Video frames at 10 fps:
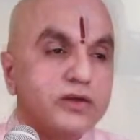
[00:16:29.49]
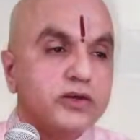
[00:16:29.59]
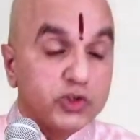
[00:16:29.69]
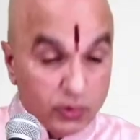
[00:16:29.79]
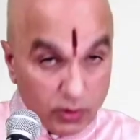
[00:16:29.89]

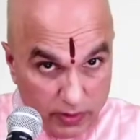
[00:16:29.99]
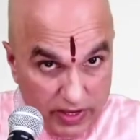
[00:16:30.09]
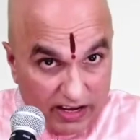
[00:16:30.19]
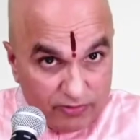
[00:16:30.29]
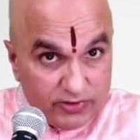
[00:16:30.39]
So, what we
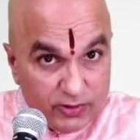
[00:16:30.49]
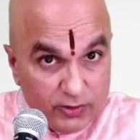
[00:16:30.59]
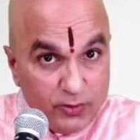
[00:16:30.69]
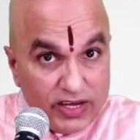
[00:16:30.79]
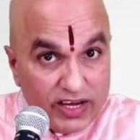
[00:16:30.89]
have to do,
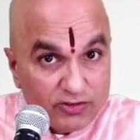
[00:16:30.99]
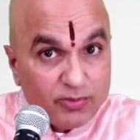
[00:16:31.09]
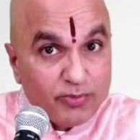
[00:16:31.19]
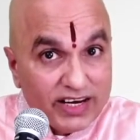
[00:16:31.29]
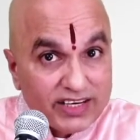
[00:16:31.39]
we have to
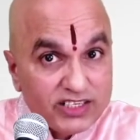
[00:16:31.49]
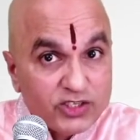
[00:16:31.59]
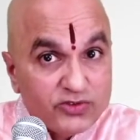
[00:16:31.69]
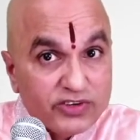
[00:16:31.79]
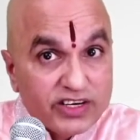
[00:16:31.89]
practice
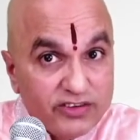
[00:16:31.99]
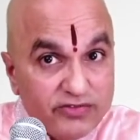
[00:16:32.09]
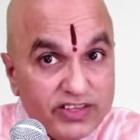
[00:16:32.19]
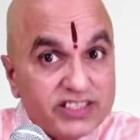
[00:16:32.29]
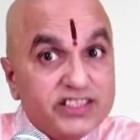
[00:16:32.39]

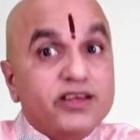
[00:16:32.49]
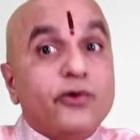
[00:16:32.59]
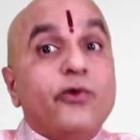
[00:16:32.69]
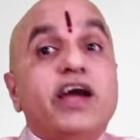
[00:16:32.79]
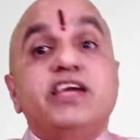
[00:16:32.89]
forgiveness in the
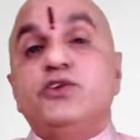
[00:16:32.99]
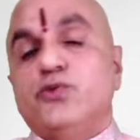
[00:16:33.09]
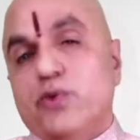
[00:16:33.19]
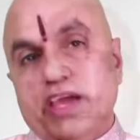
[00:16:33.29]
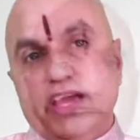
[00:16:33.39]

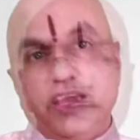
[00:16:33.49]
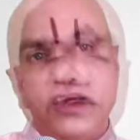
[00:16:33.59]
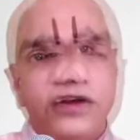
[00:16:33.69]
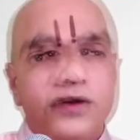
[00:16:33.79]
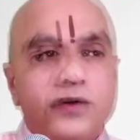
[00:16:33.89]
right way.
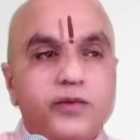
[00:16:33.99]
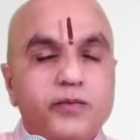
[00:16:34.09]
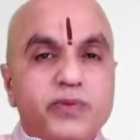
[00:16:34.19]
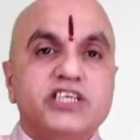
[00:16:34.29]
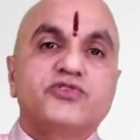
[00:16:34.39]

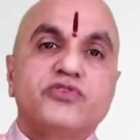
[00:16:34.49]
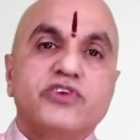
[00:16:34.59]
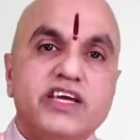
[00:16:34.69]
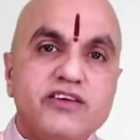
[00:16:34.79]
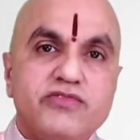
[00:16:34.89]
Because
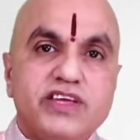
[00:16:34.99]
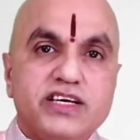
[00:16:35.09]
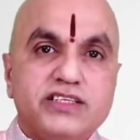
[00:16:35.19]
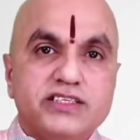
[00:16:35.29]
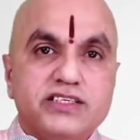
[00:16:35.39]

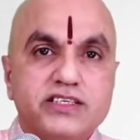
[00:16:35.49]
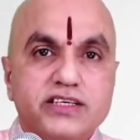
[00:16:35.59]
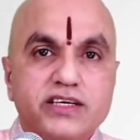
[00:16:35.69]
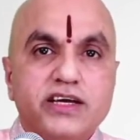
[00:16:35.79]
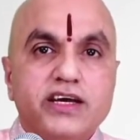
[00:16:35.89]
forgiveness
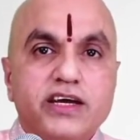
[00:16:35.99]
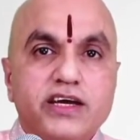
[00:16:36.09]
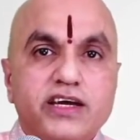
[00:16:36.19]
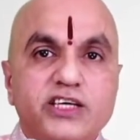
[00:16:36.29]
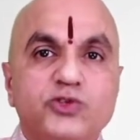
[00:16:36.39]

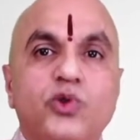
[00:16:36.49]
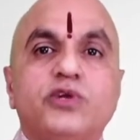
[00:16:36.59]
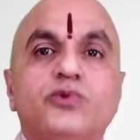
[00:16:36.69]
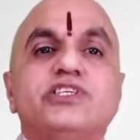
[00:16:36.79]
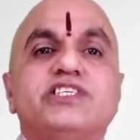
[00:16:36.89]
is
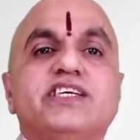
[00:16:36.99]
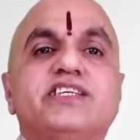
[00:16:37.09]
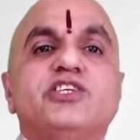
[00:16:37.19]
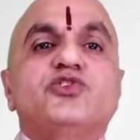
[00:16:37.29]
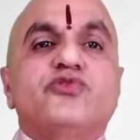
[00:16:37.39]
what will set
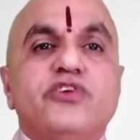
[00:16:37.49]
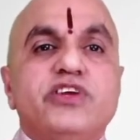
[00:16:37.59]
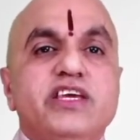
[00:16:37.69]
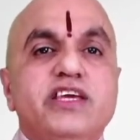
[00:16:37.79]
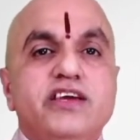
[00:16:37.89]
us
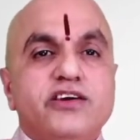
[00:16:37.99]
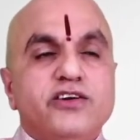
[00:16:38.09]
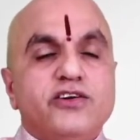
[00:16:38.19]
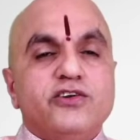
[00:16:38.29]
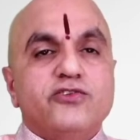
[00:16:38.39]
free
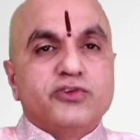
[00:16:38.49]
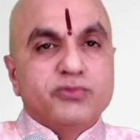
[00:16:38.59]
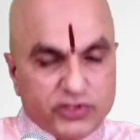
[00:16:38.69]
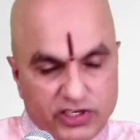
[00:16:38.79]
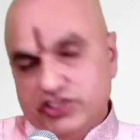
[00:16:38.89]
from
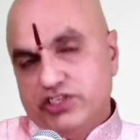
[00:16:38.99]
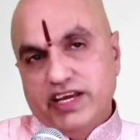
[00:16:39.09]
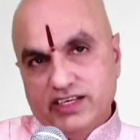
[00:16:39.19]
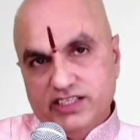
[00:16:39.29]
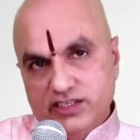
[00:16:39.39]
such
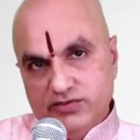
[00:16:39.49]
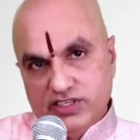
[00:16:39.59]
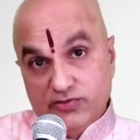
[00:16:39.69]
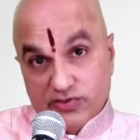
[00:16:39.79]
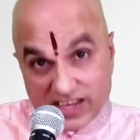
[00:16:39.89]

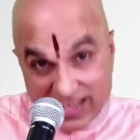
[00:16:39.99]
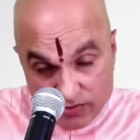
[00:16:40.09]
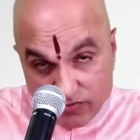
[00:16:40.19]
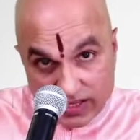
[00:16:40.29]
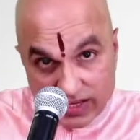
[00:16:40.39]
negativity.
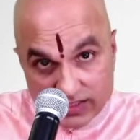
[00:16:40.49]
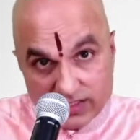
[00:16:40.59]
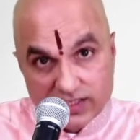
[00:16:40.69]
Forgiveness